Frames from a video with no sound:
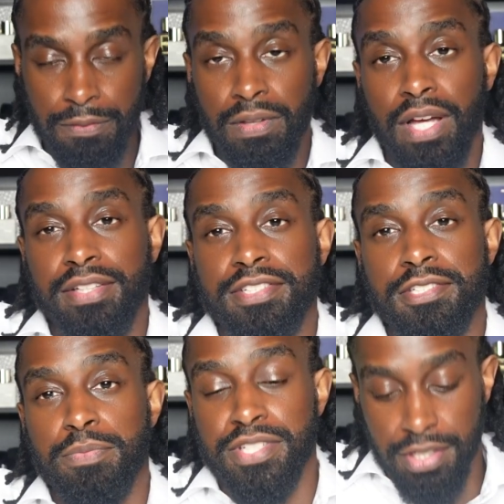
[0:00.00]
I feel like this
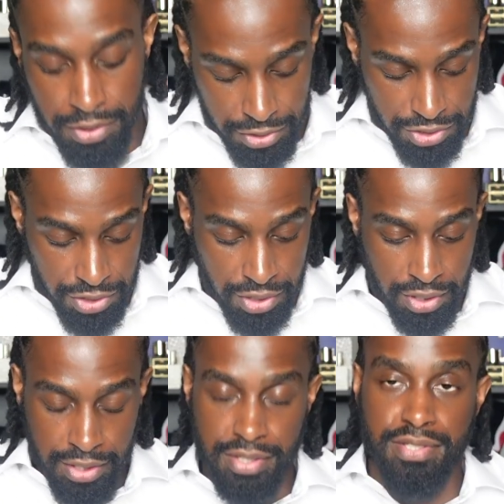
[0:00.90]
is misunderstood
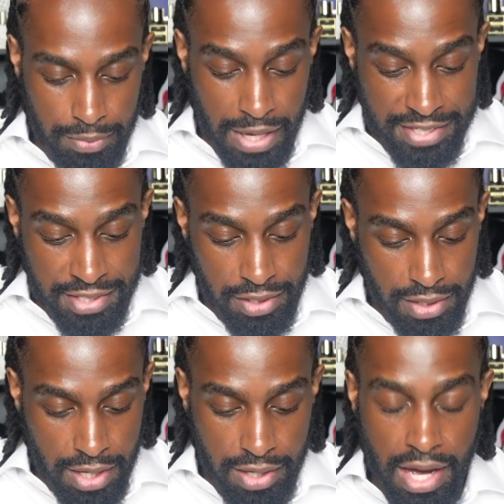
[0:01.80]
is I've seen a
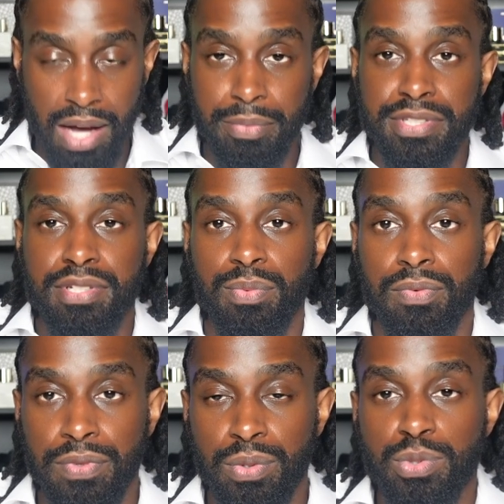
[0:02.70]
lot of comments and
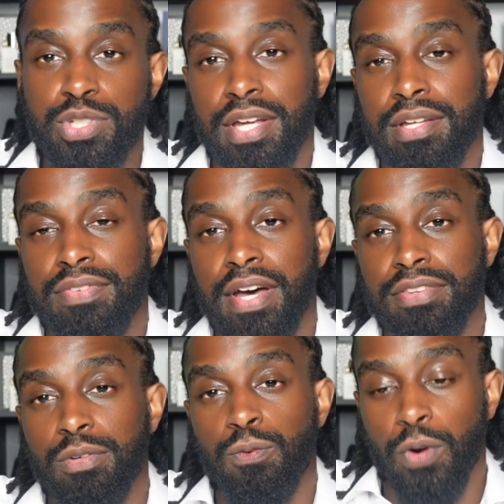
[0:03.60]
reviews stating that
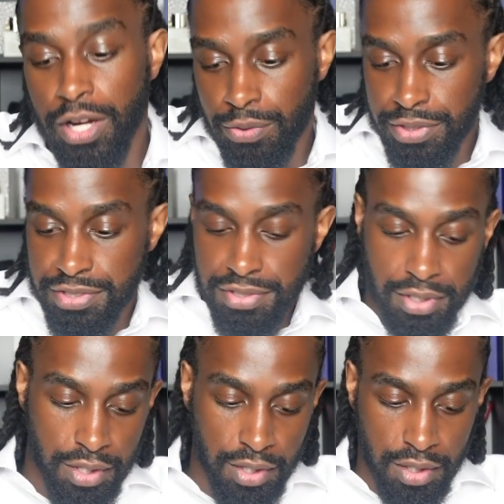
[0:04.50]
the fragrance
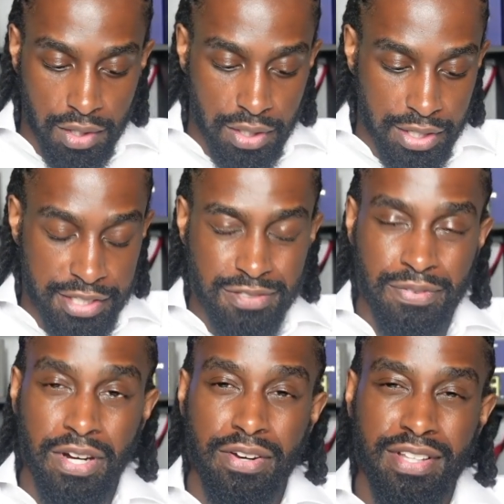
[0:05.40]
is
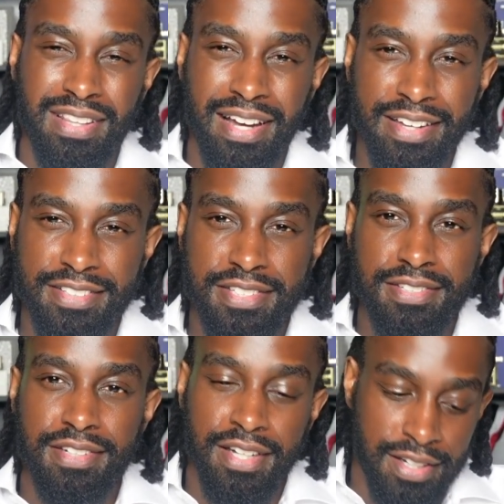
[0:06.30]
very light
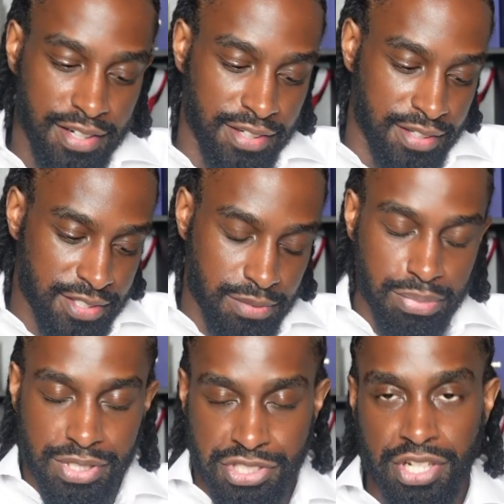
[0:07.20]
and it doesn't
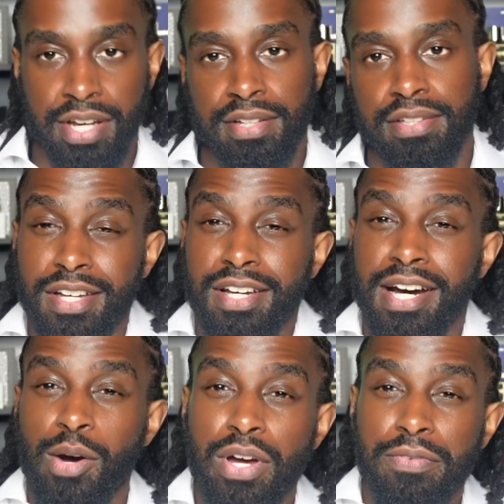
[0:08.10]
project.
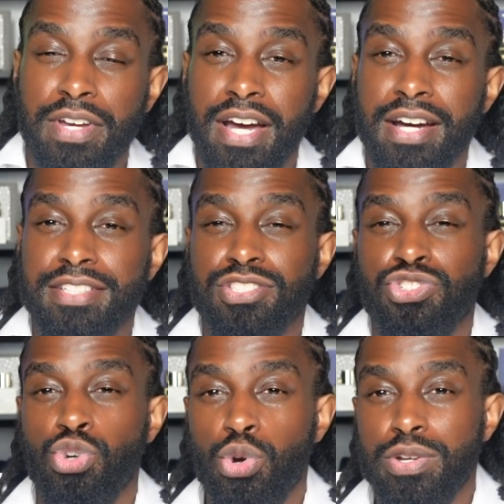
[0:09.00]
However guys,
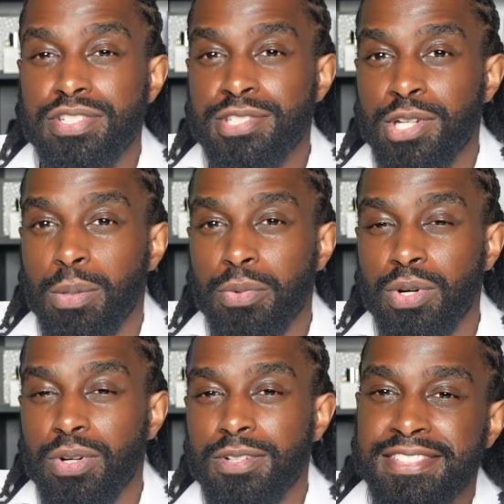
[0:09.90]
during
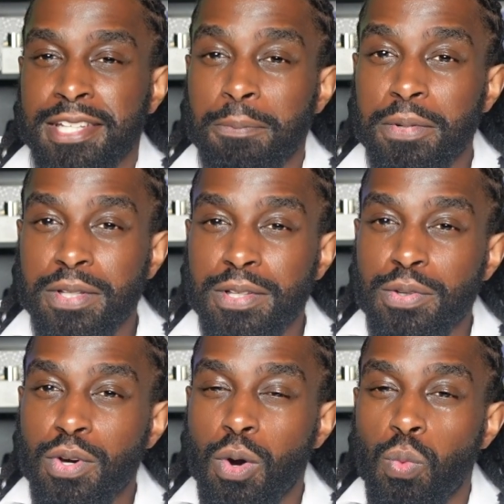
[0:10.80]
summer, typically you
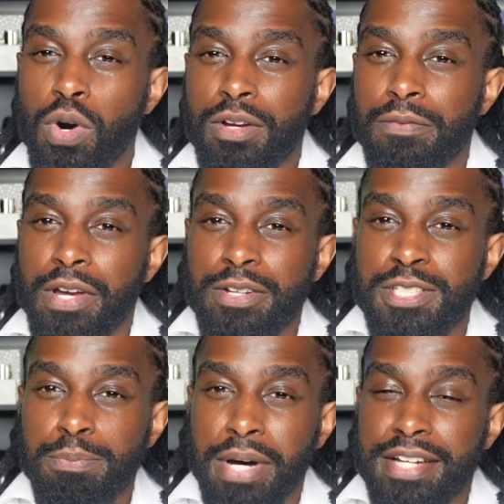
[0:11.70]
don't want a very
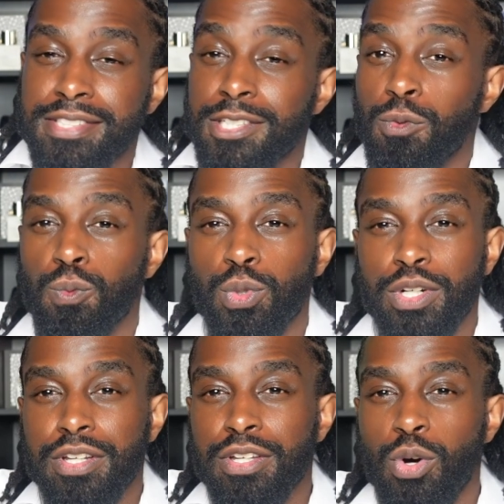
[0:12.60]
spicy,
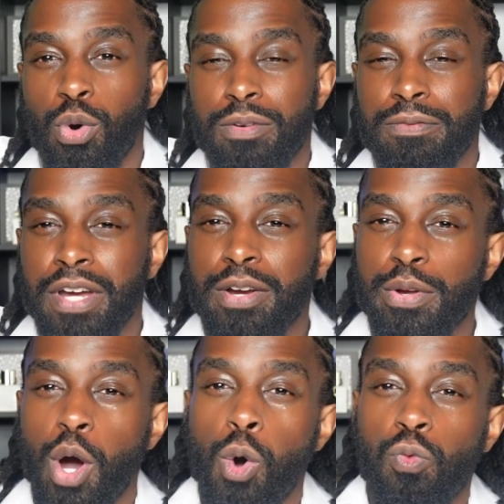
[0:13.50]
woody, or
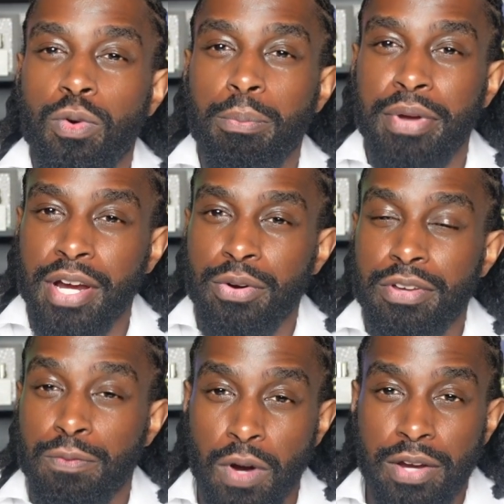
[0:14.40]
very overbearing
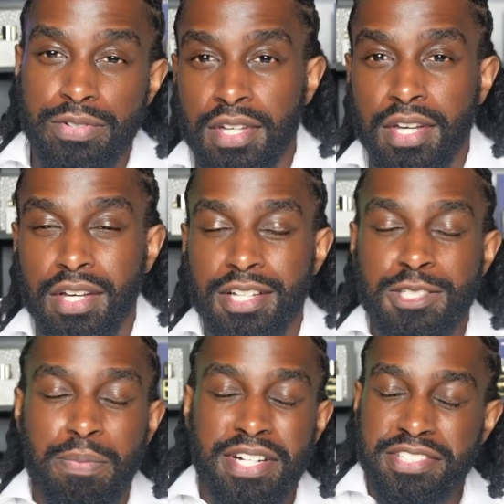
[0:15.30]
fragrance,
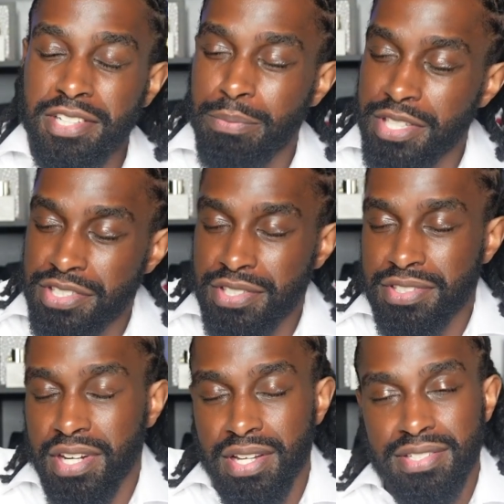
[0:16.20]
especially in Michigan,
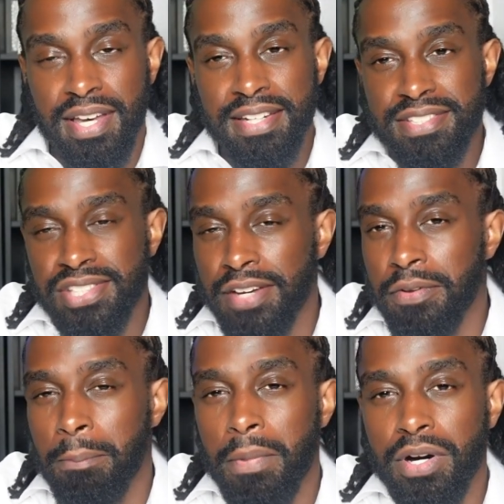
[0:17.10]
today is
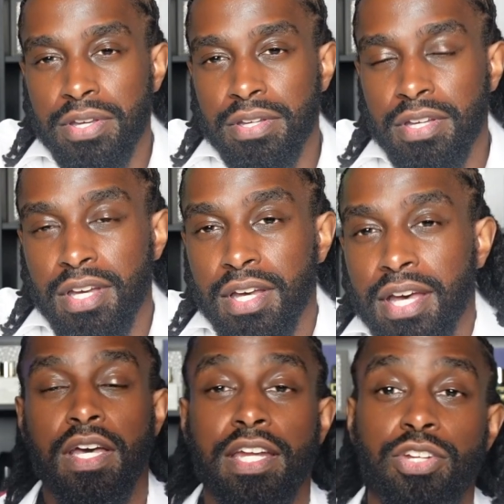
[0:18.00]
87, muggy,
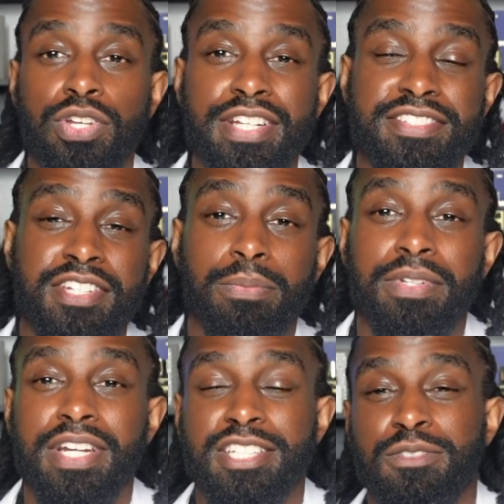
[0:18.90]
and you need
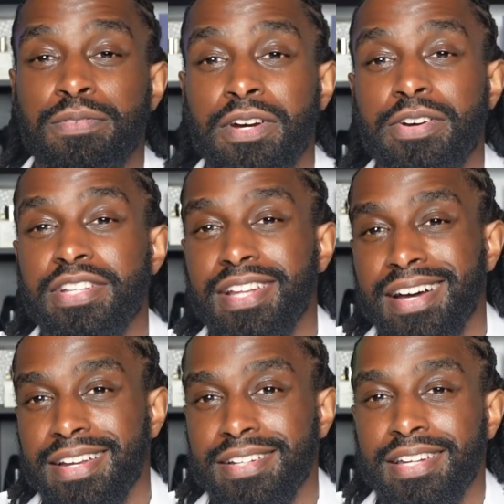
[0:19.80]
something that's very
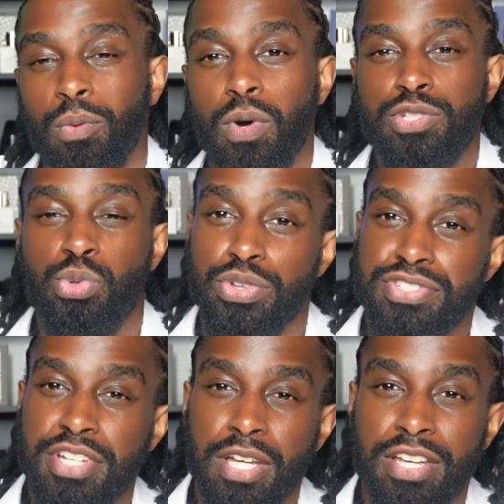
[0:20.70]
light, that works with your
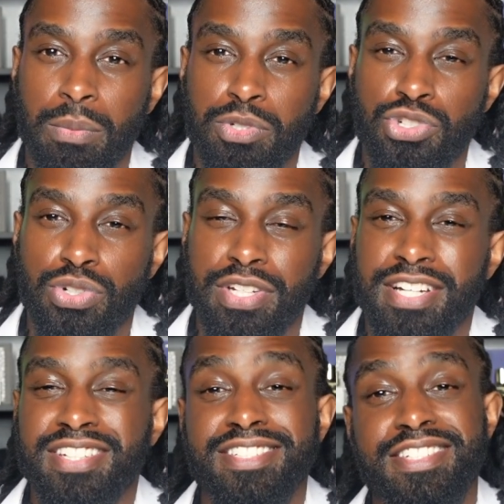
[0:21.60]
skin chemistry,
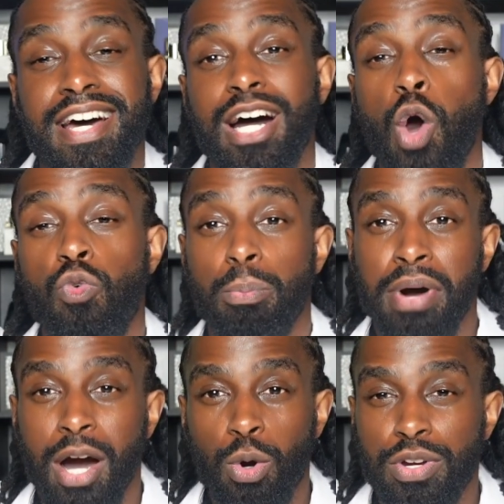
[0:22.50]
that does not
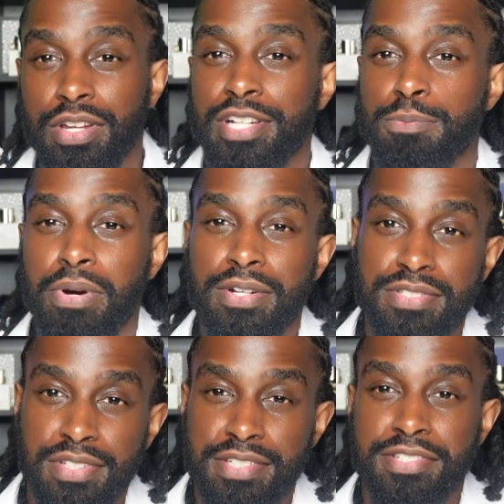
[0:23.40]
overpower the next
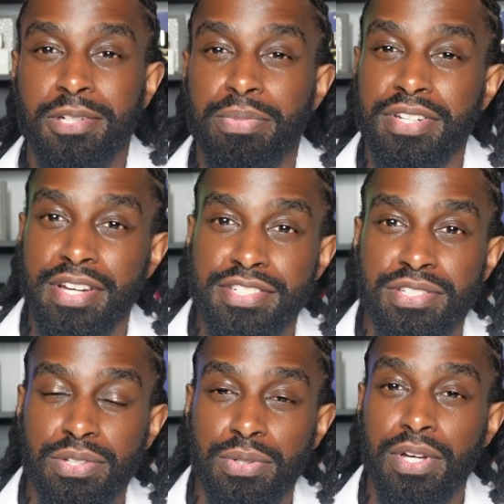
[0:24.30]
person that's gonna be next
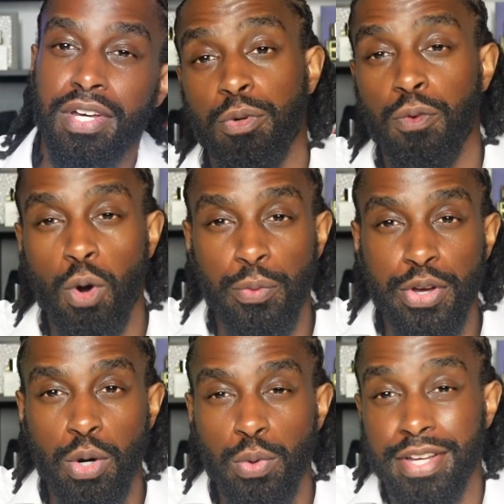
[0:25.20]
to you. Before we
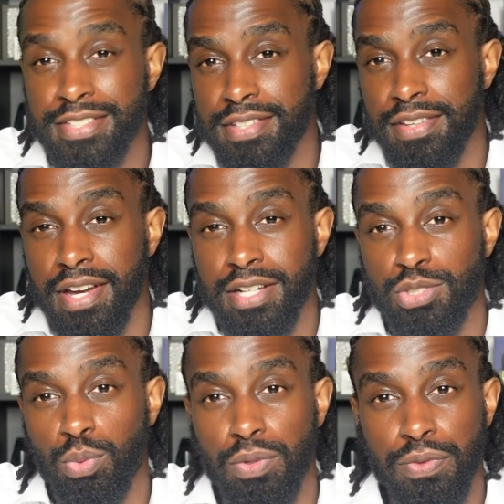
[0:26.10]
go into the
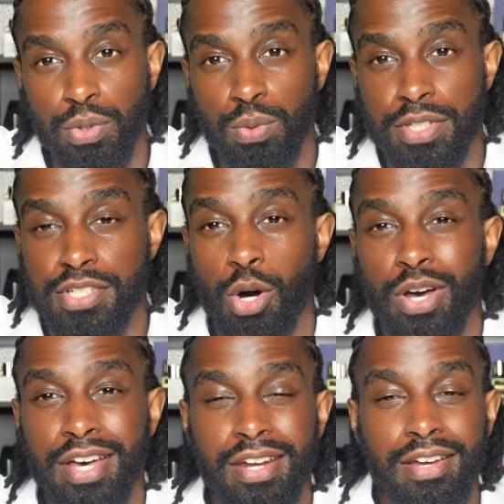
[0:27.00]
actual review, let's go
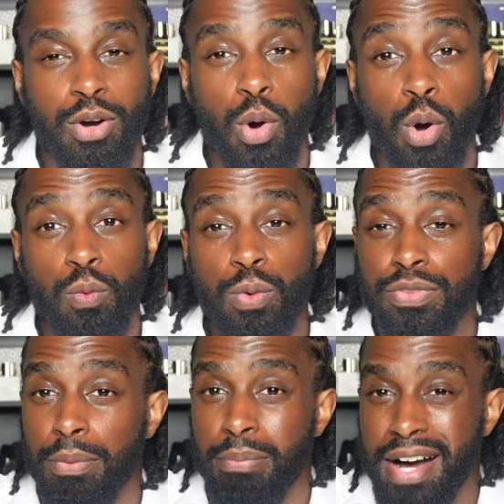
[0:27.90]
ahead and go over
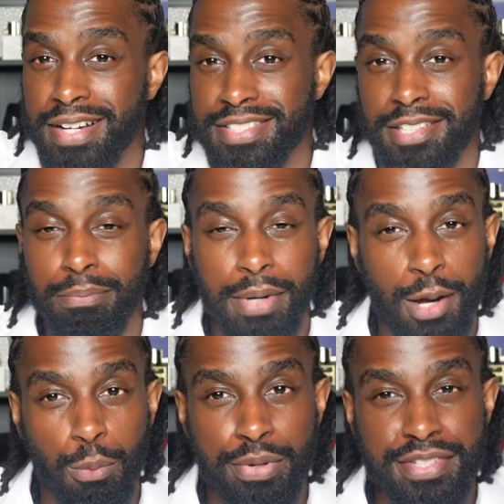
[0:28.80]
the box and
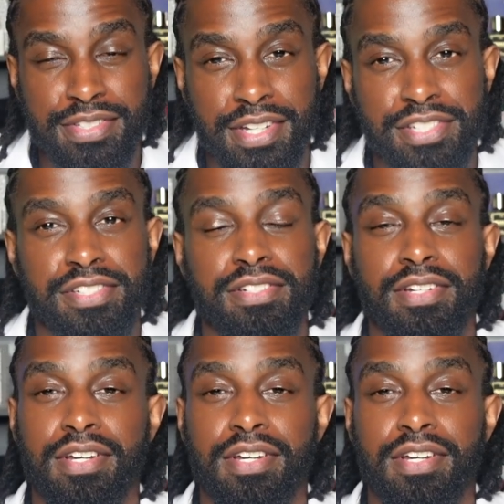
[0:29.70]
bottle presentation.